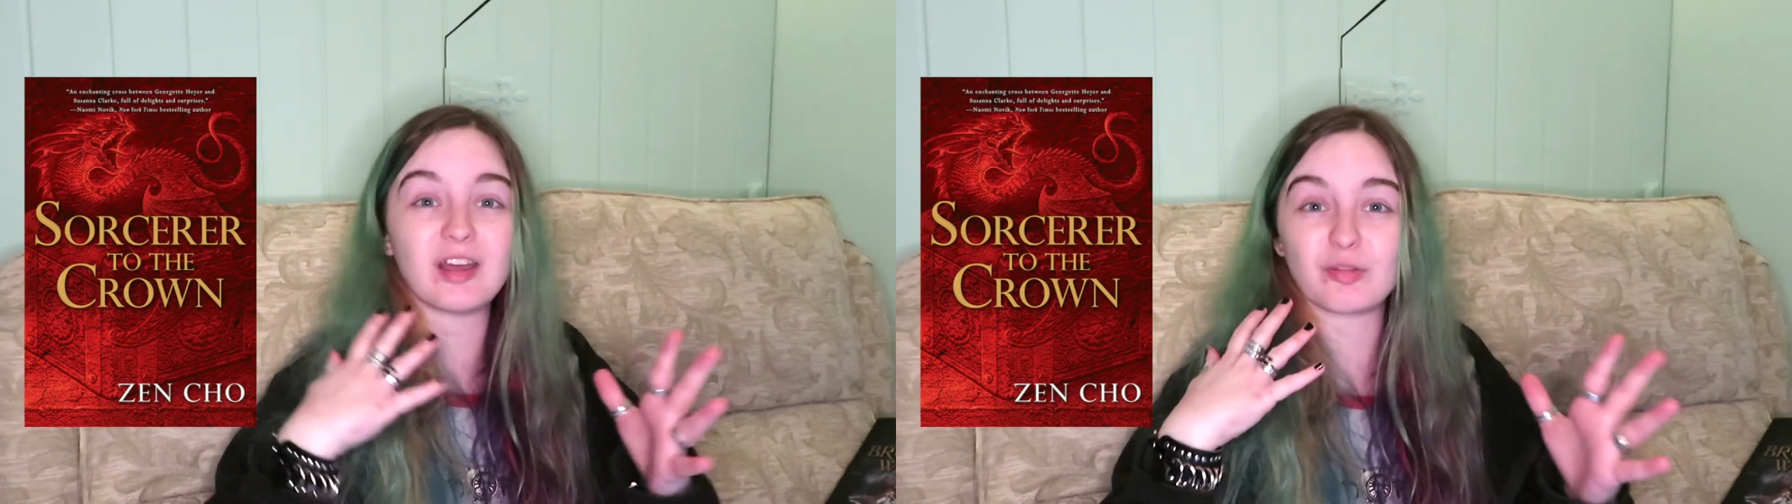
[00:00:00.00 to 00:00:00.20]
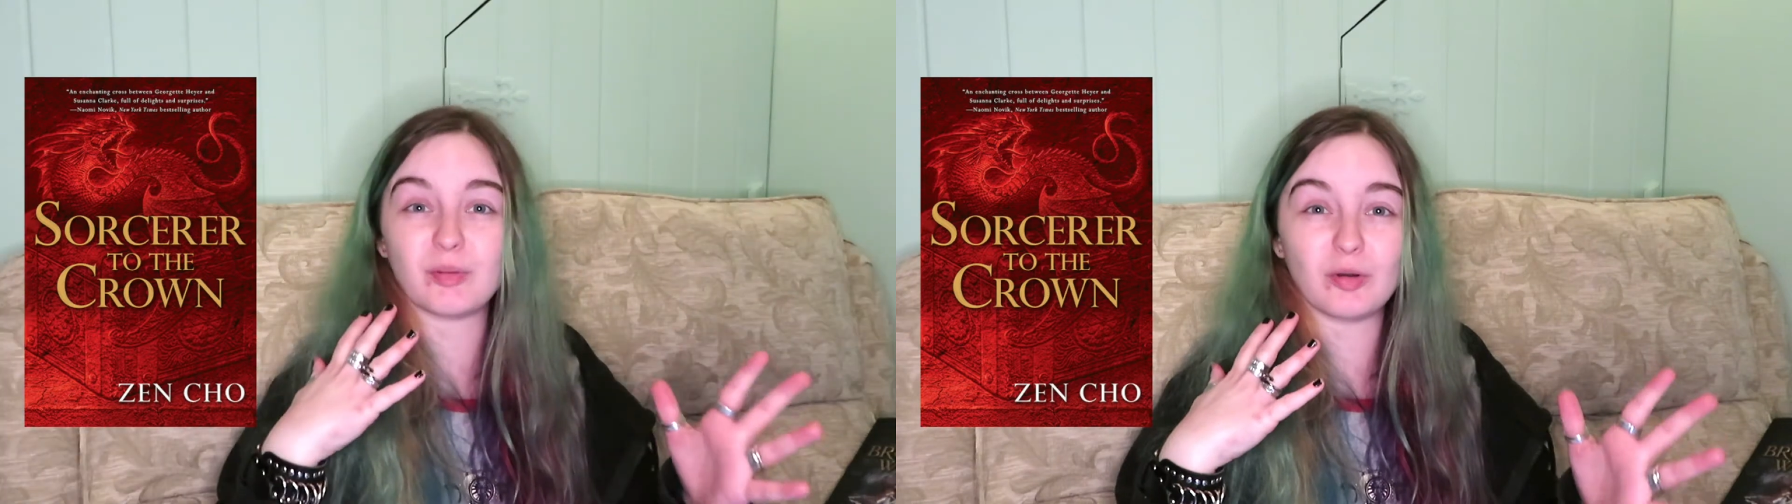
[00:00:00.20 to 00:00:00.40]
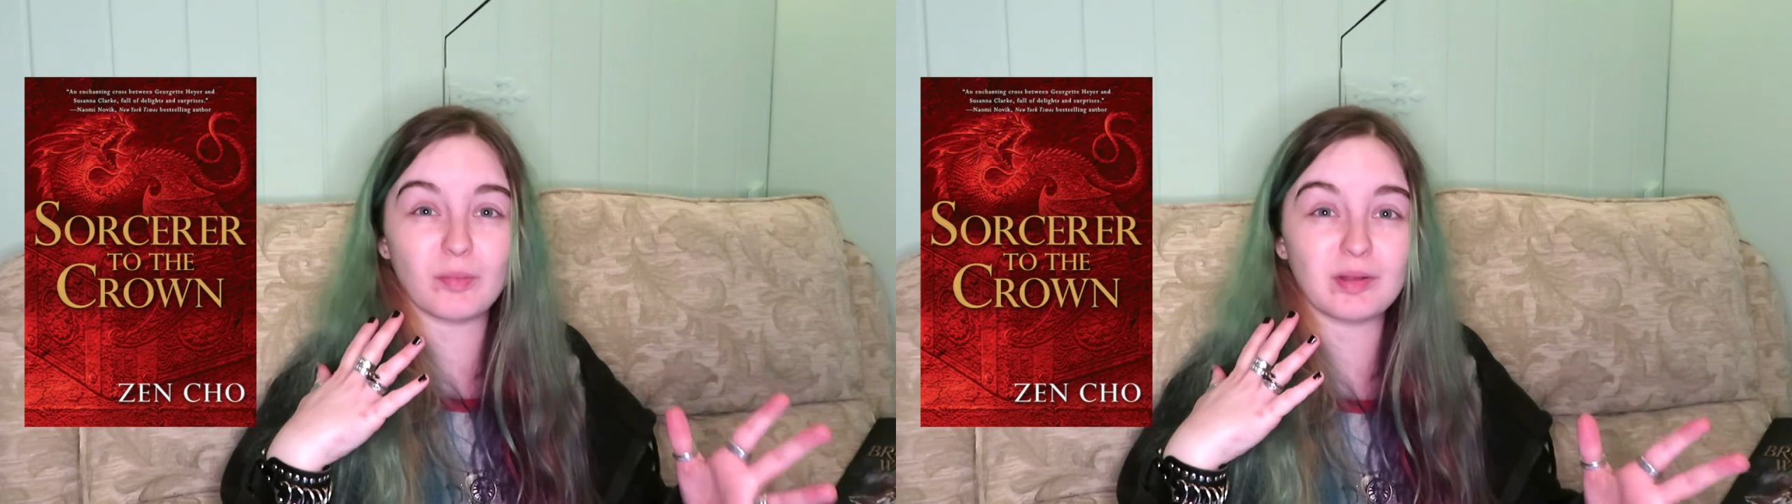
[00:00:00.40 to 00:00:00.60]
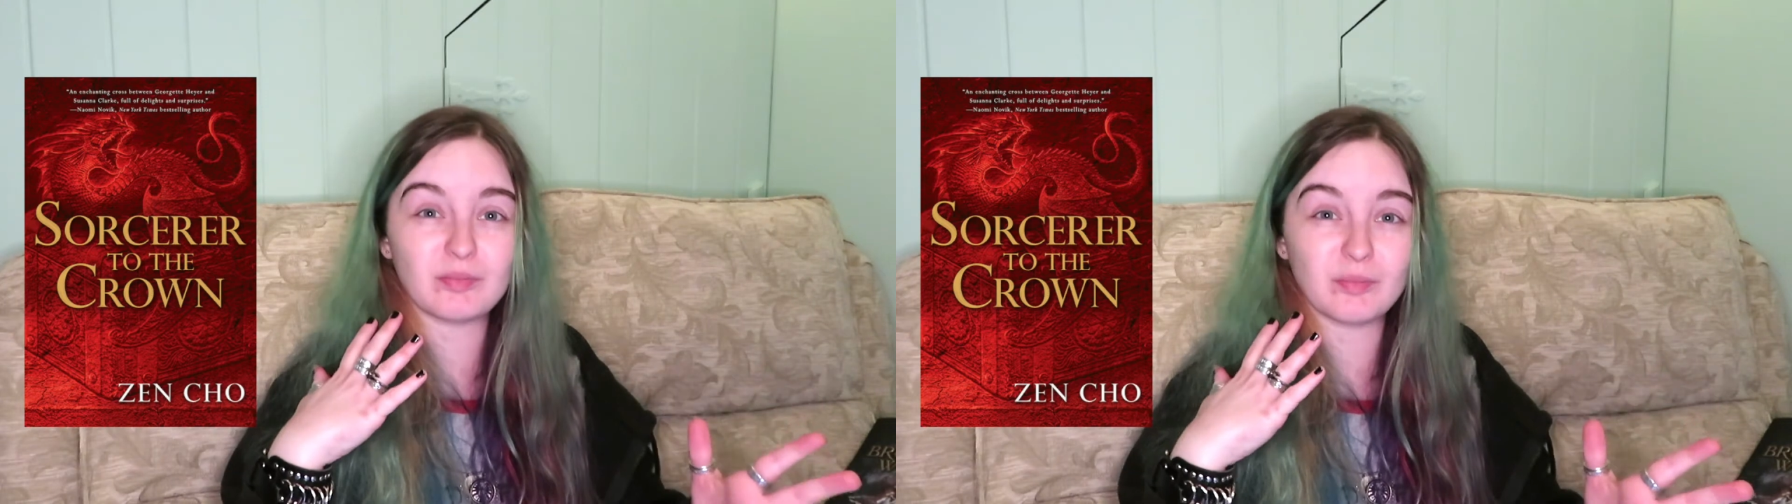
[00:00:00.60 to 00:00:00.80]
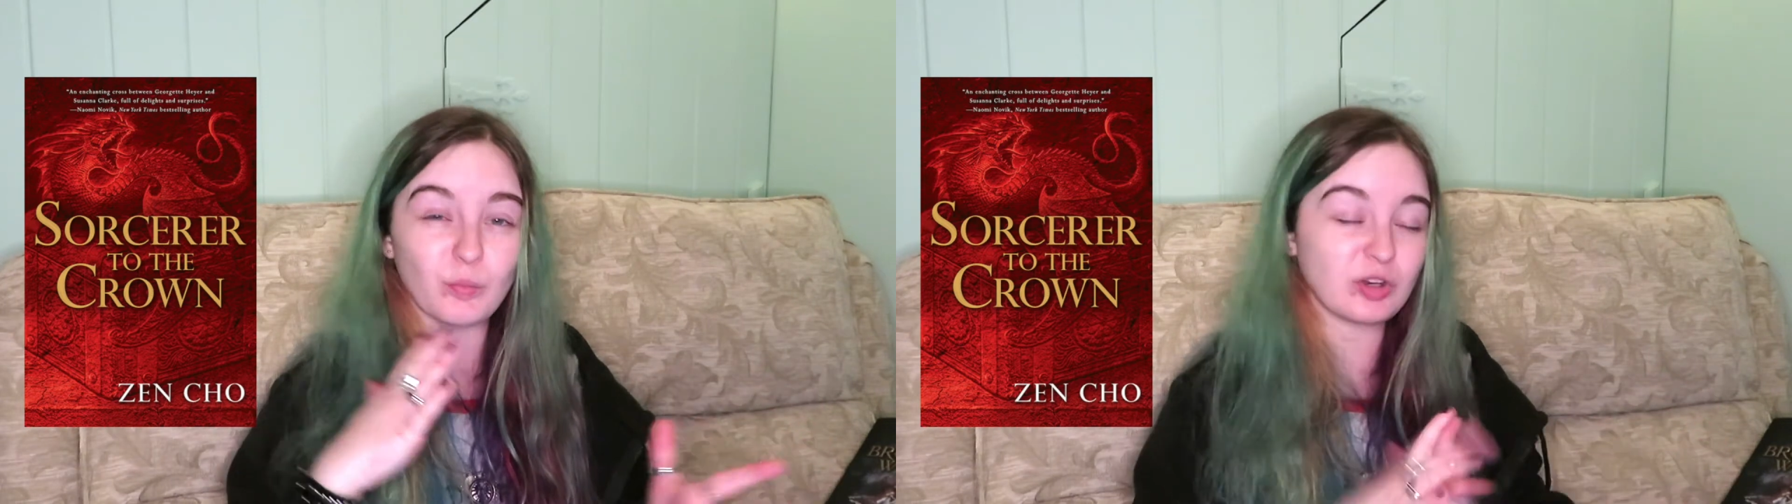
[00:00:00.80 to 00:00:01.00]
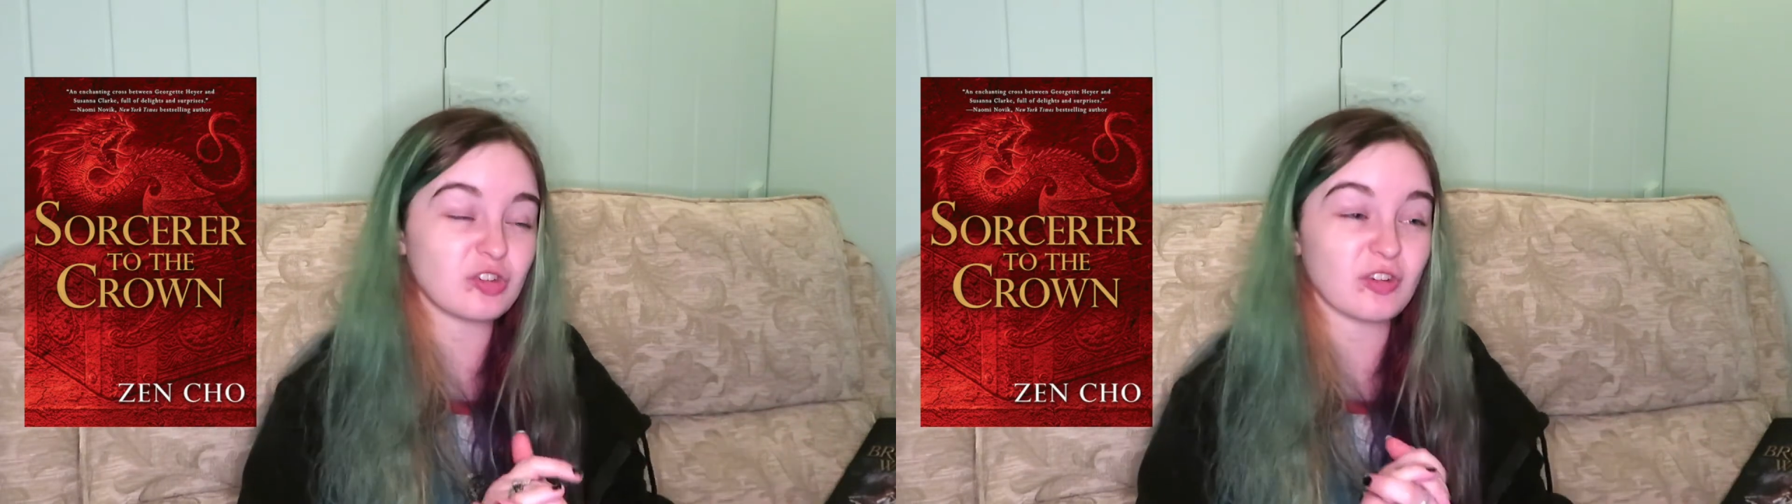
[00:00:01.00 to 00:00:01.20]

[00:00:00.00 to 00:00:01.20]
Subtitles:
It's been on my wish